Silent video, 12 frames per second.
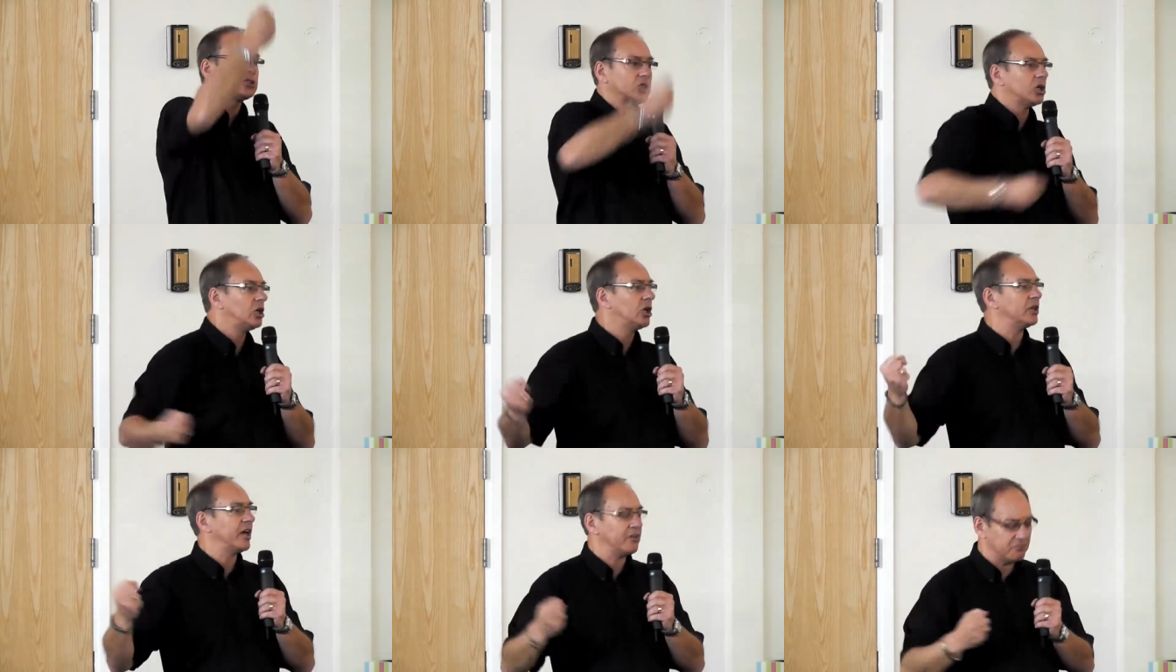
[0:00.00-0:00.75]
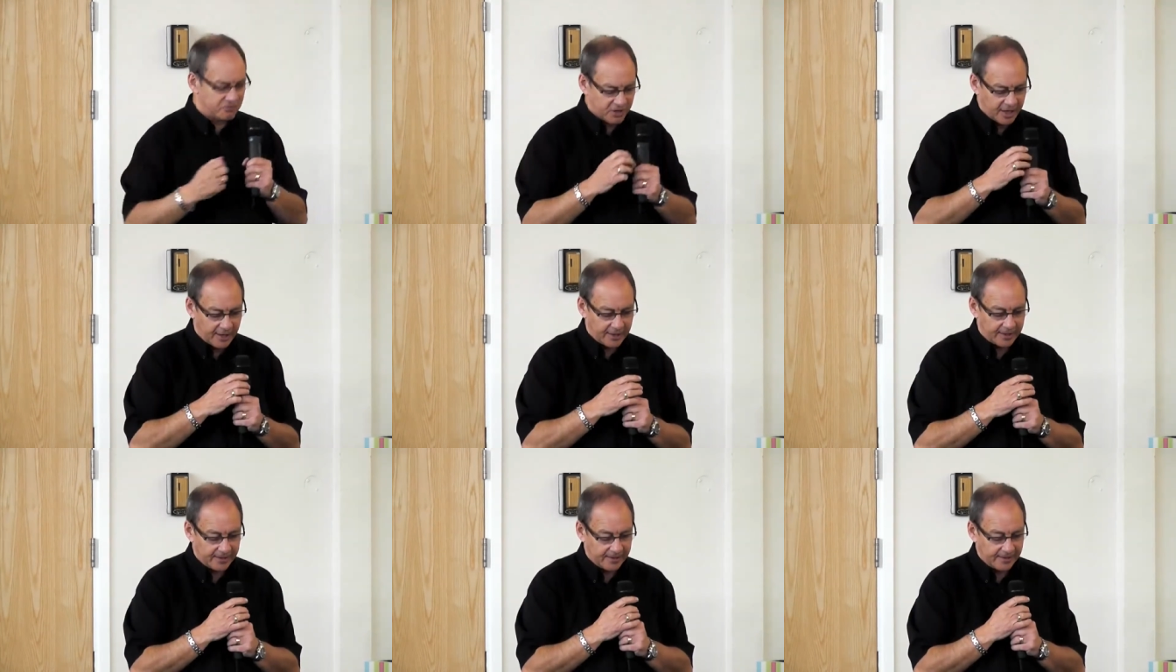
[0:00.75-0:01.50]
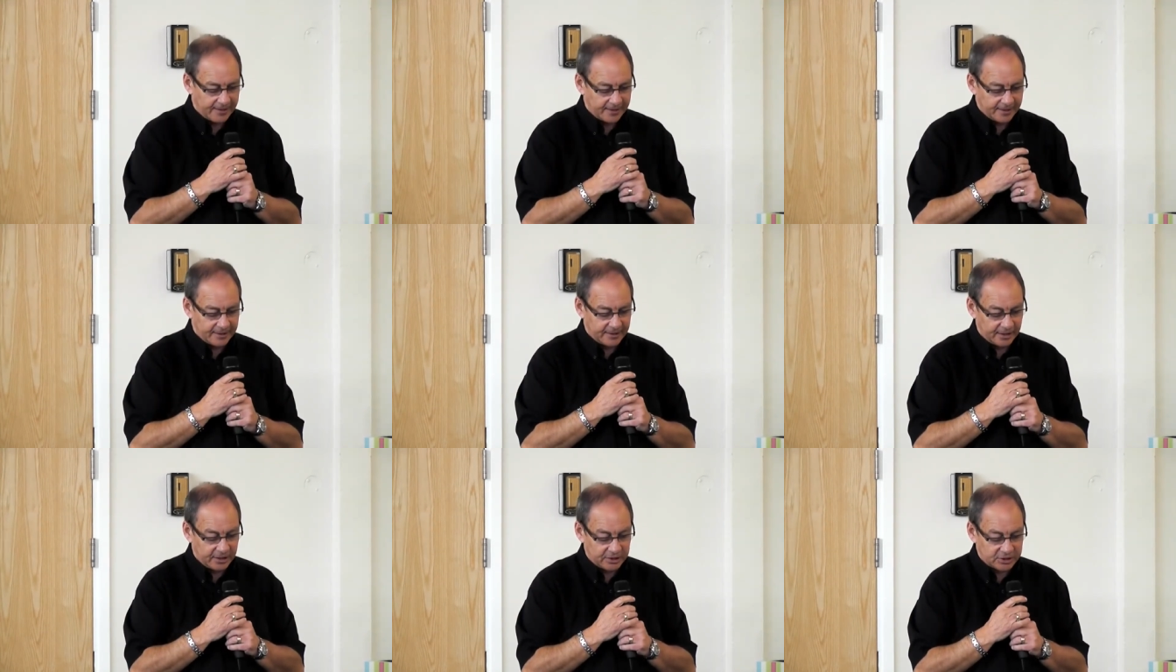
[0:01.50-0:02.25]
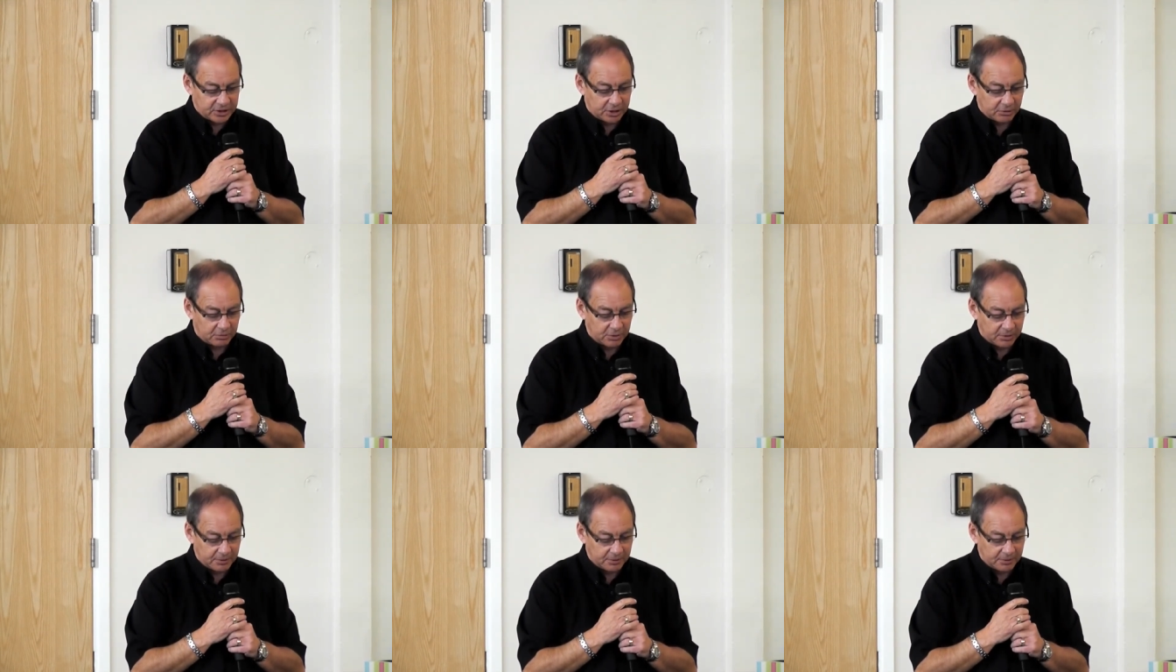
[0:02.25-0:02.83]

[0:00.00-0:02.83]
tore that veil in two.